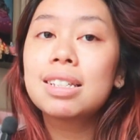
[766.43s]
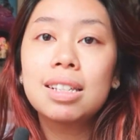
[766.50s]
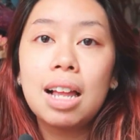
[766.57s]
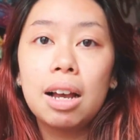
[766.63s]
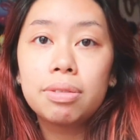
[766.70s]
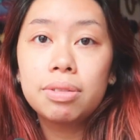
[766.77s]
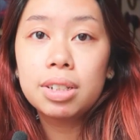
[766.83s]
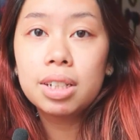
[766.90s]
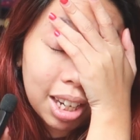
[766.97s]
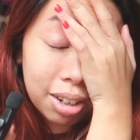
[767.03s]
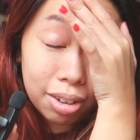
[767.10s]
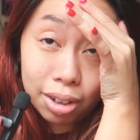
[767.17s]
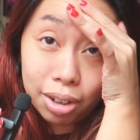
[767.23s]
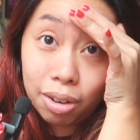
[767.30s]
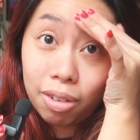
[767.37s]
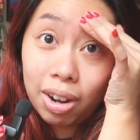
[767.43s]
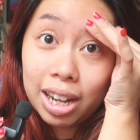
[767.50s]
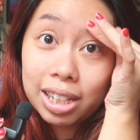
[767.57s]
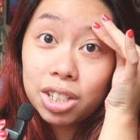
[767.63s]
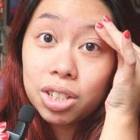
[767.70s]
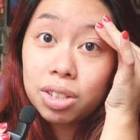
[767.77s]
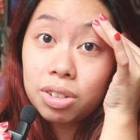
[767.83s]
left. I don't know.
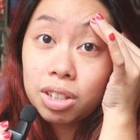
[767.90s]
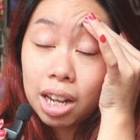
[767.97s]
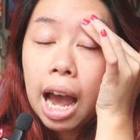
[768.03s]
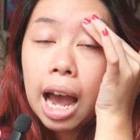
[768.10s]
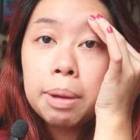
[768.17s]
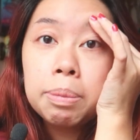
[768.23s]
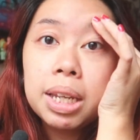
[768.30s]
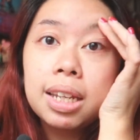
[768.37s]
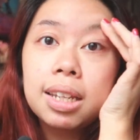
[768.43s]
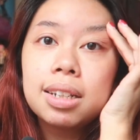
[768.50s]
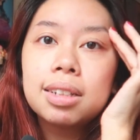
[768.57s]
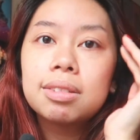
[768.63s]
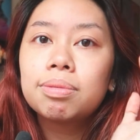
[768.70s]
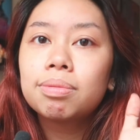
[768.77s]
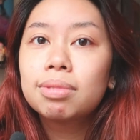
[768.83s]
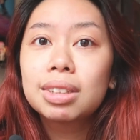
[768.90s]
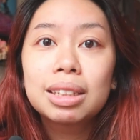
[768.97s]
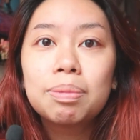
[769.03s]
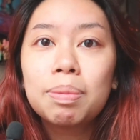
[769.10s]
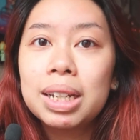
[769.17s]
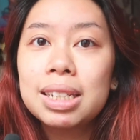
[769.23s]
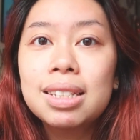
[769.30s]
I mean,
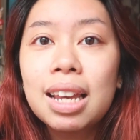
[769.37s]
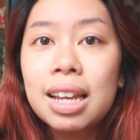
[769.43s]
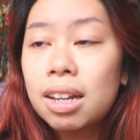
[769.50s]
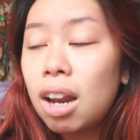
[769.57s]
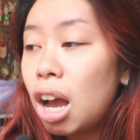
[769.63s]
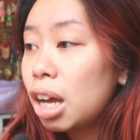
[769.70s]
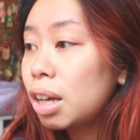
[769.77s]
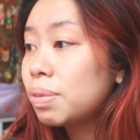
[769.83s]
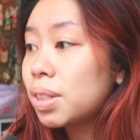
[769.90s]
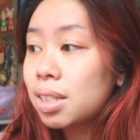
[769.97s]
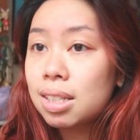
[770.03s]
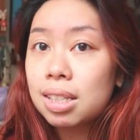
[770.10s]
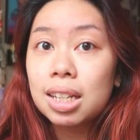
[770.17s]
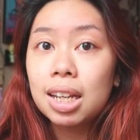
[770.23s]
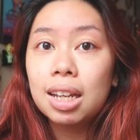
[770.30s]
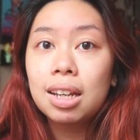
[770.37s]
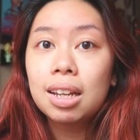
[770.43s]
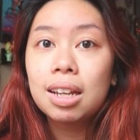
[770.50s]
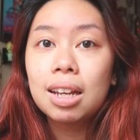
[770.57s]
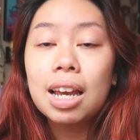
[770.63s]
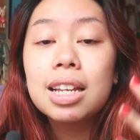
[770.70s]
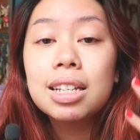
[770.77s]
my skin obviously
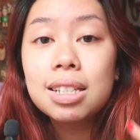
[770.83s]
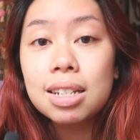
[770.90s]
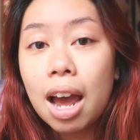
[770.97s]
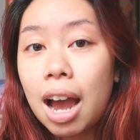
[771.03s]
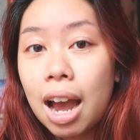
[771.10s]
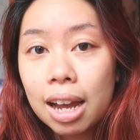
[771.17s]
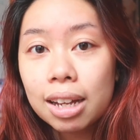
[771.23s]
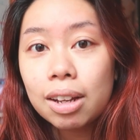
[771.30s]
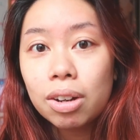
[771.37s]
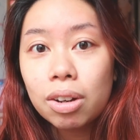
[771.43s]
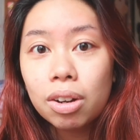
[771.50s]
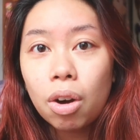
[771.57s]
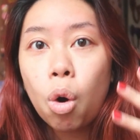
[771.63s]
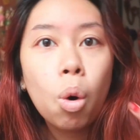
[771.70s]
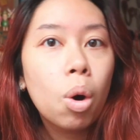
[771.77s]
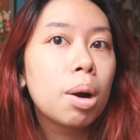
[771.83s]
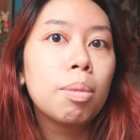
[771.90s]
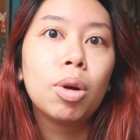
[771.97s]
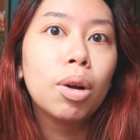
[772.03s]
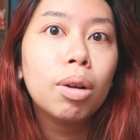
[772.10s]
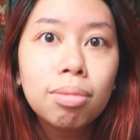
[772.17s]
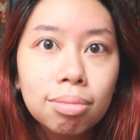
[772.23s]
is not
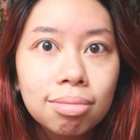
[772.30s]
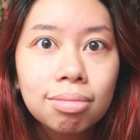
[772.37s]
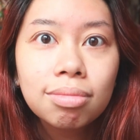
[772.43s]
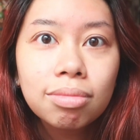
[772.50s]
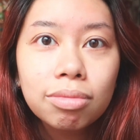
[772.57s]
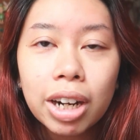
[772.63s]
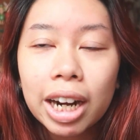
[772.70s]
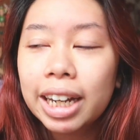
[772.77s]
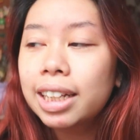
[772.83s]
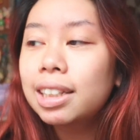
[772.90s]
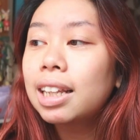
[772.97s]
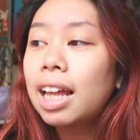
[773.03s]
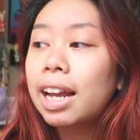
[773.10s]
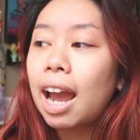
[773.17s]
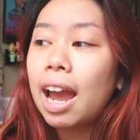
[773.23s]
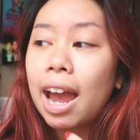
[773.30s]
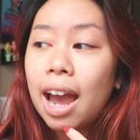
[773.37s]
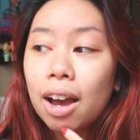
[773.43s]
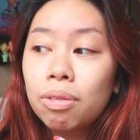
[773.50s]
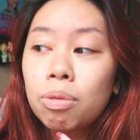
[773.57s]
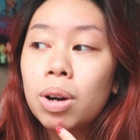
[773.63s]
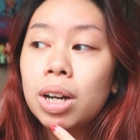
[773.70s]
horrible, right? Like, I
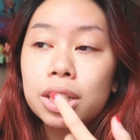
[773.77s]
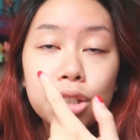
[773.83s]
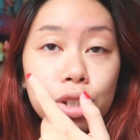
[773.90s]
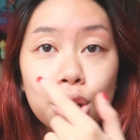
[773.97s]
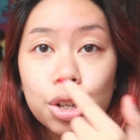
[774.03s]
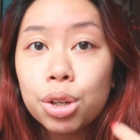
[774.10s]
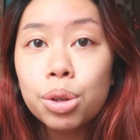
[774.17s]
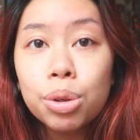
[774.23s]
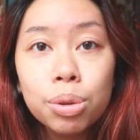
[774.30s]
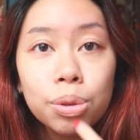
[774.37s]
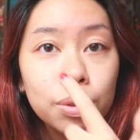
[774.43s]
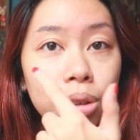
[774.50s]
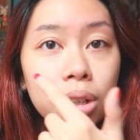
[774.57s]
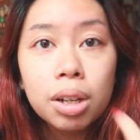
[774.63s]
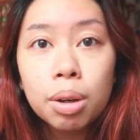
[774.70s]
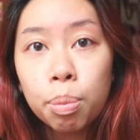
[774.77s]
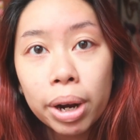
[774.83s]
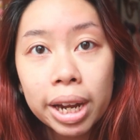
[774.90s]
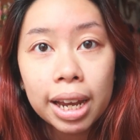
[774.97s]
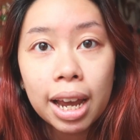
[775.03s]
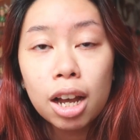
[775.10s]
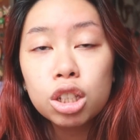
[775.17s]
have what, two
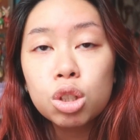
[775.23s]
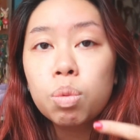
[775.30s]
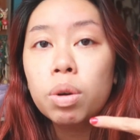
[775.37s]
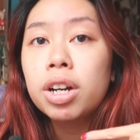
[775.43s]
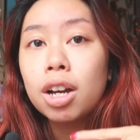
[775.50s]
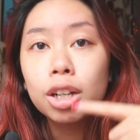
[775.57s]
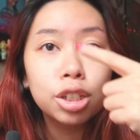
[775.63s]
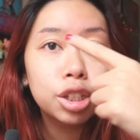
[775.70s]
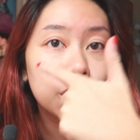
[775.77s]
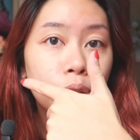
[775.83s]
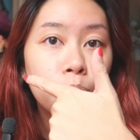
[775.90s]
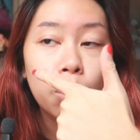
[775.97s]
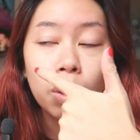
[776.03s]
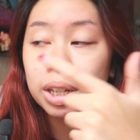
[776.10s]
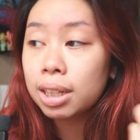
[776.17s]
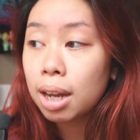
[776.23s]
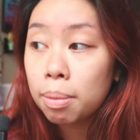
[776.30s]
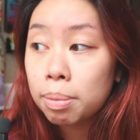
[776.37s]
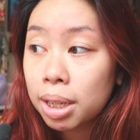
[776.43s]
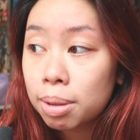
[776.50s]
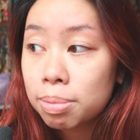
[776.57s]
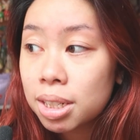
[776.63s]
breakouts, one under, one
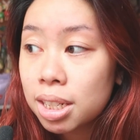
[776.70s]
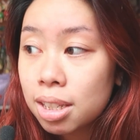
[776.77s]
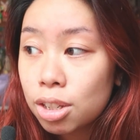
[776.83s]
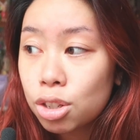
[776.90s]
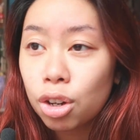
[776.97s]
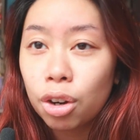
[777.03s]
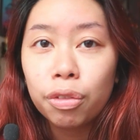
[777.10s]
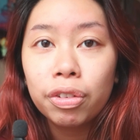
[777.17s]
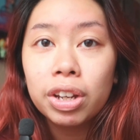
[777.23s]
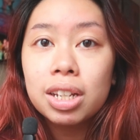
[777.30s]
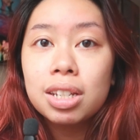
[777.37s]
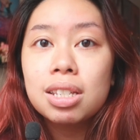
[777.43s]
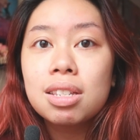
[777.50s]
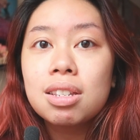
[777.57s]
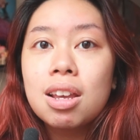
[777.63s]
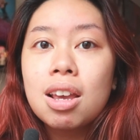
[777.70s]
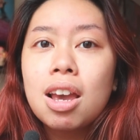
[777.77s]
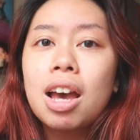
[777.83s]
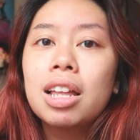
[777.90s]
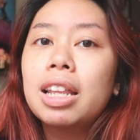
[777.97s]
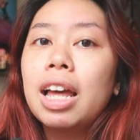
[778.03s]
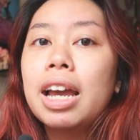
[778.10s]
coming up to the surface.
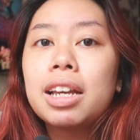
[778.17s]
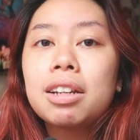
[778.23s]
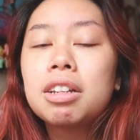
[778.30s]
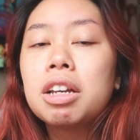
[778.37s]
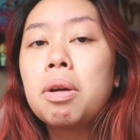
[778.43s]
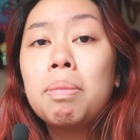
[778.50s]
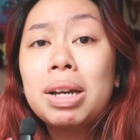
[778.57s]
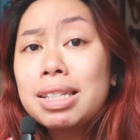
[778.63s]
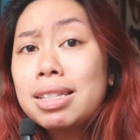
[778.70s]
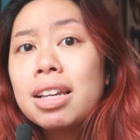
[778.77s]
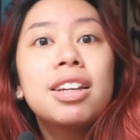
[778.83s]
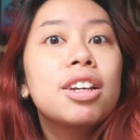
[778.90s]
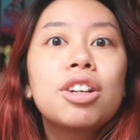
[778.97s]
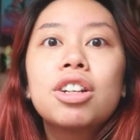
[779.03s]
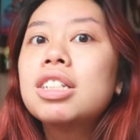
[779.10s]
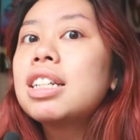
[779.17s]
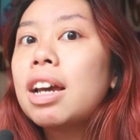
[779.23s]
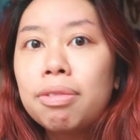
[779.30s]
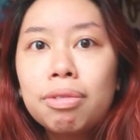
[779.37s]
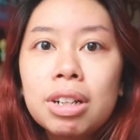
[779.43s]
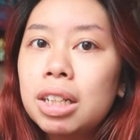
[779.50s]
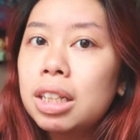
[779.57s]
Like, my skin could
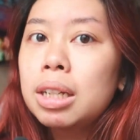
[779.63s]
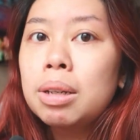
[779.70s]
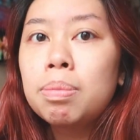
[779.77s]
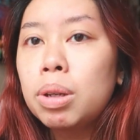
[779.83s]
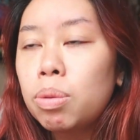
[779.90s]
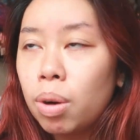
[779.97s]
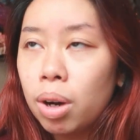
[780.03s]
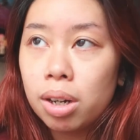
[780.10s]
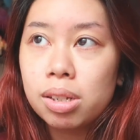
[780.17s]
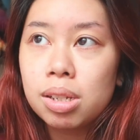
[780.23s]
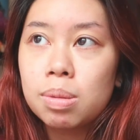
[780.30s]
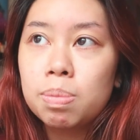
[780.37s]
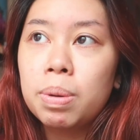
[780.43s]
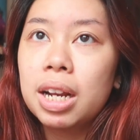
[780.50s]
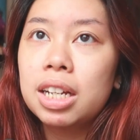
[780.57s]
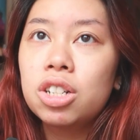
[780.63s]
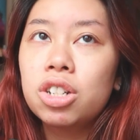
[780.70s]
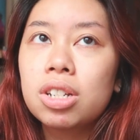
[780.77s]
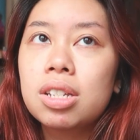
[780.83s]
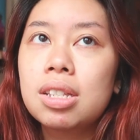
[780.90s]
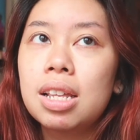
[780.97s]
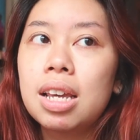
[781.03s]
definitely be worse, but I
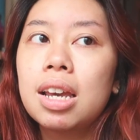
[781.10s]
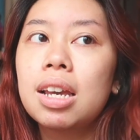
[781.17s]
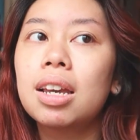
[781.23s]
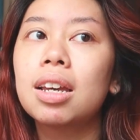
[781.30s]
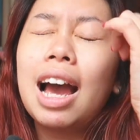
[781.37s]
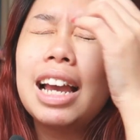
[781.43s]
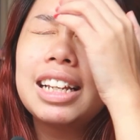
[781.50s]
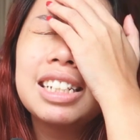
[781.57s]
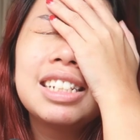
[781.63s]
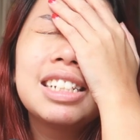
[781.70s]
just think I can